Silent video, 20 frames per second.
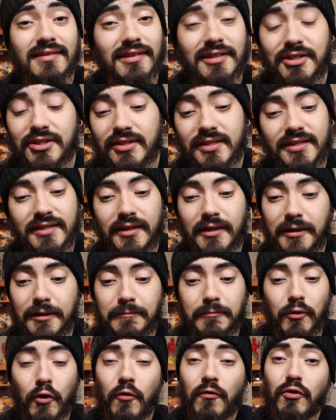delicious.
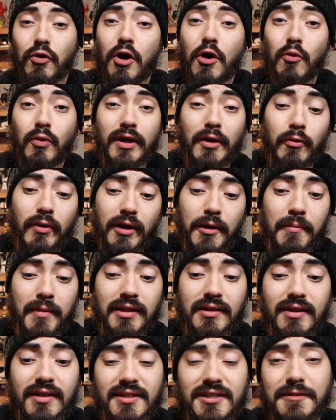Overall, would I
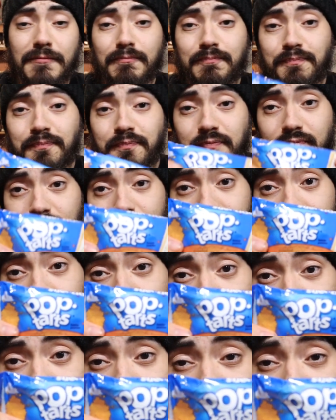recommend these?
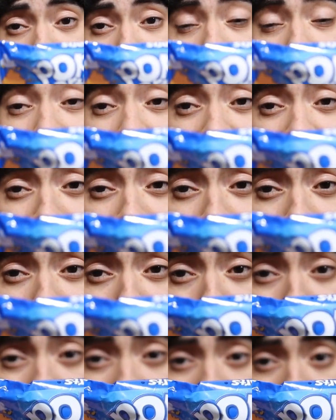If
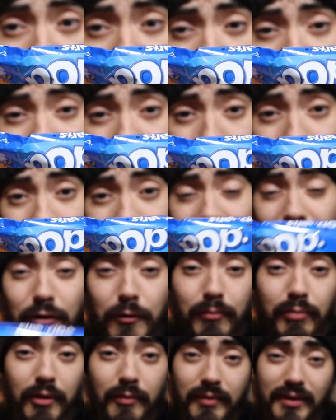you like pumpkin pie or
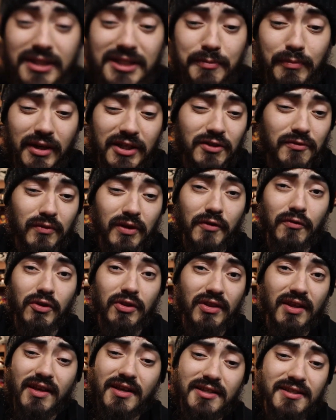pumpkin spice flavored
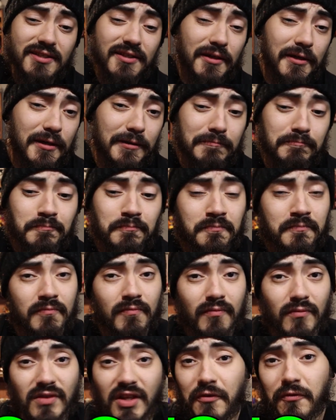things,
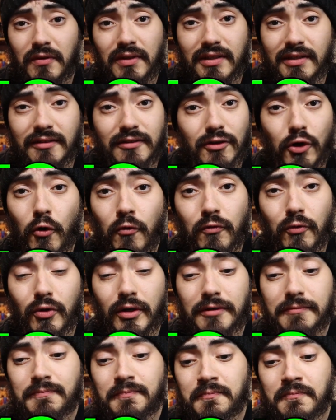definitely go for
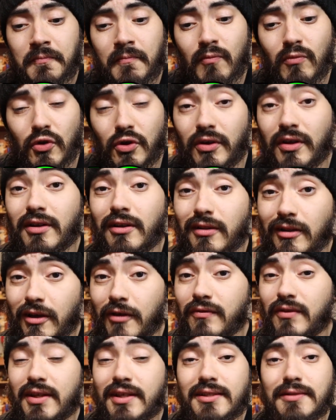it. You're gonna
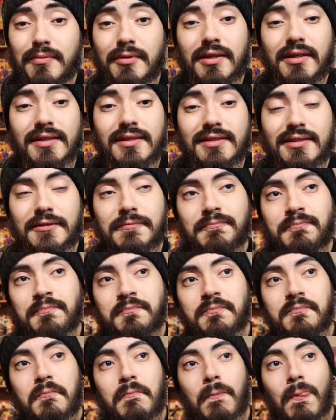love these because
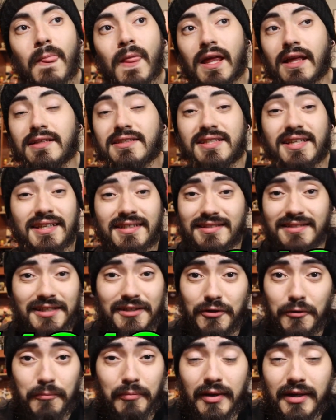it tastes
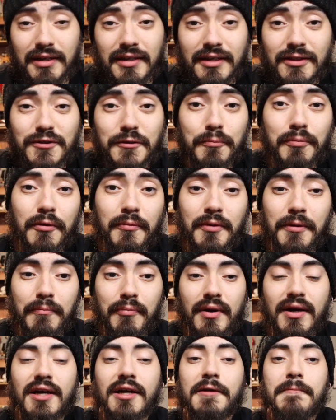like you're biting into pumpkin
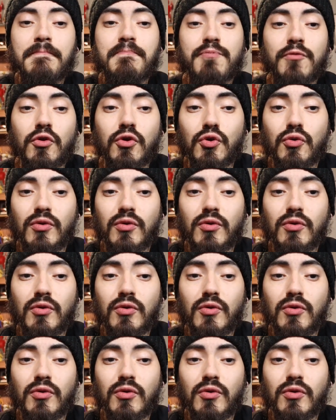pie. You